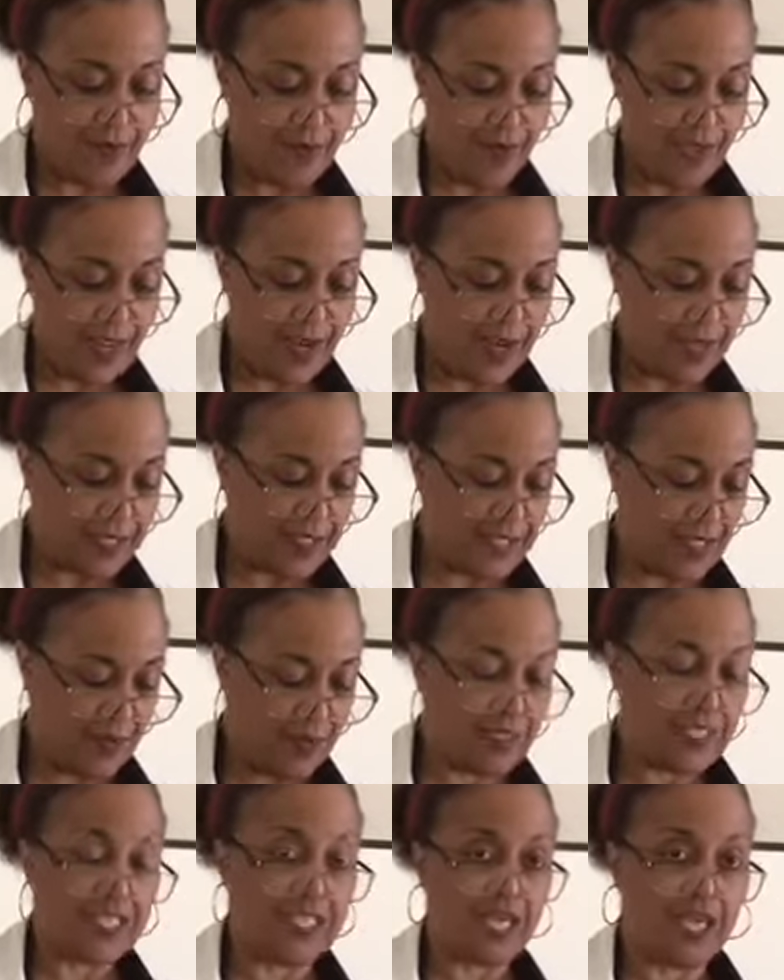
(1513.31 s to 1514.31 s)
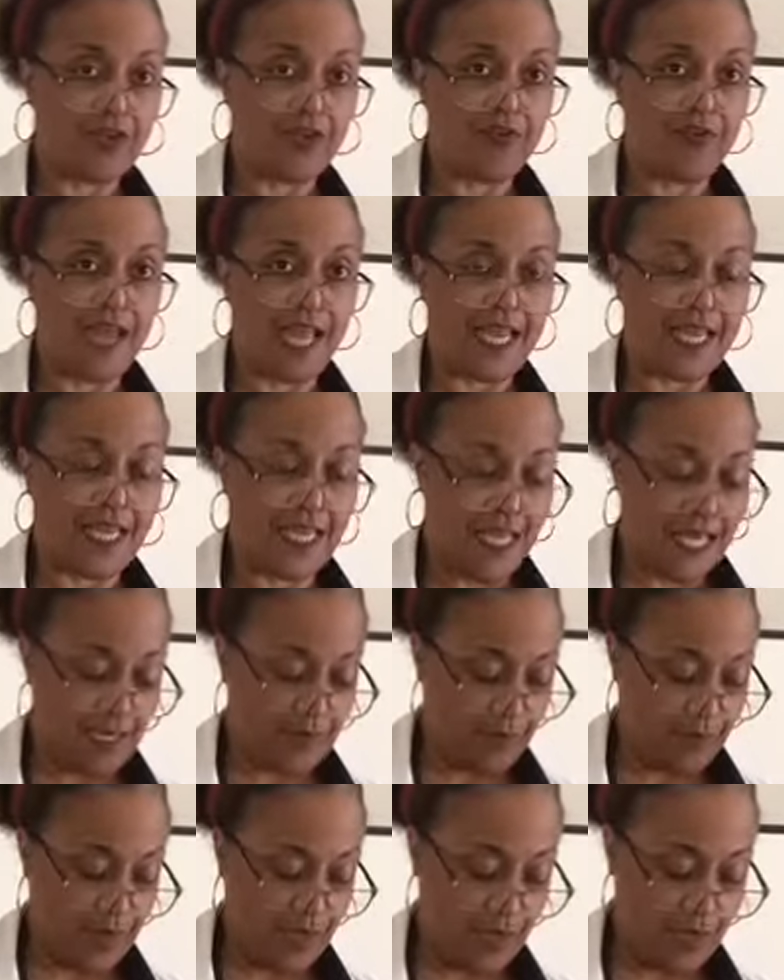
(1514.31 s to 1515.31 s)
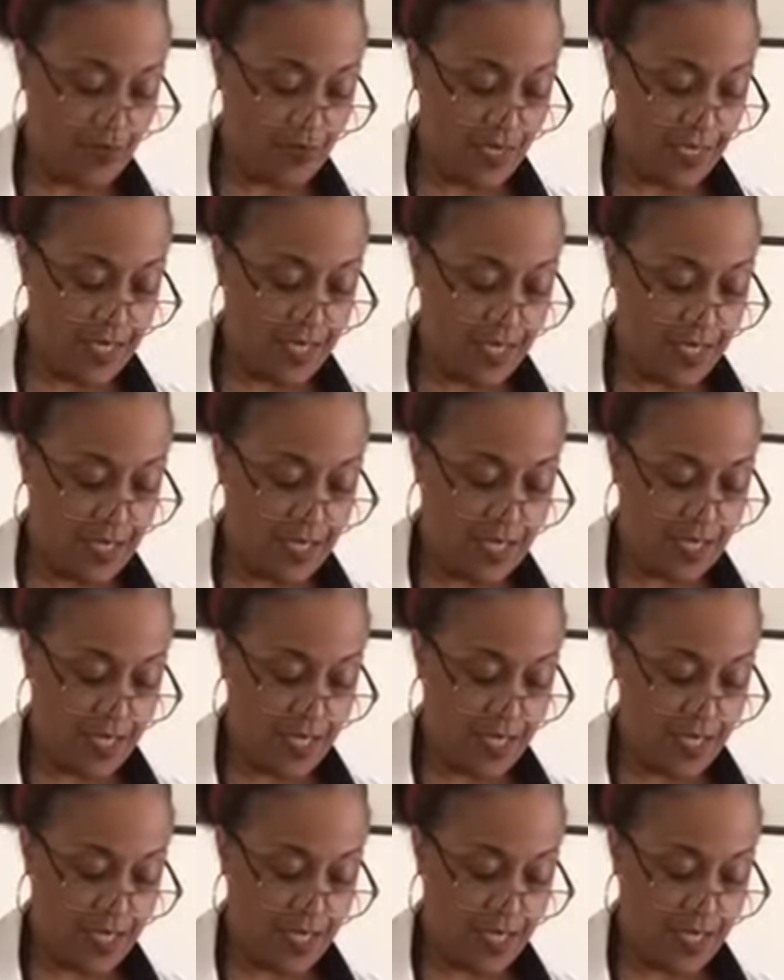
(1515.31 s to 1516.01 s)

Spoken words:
And I said we check creatinine and BUN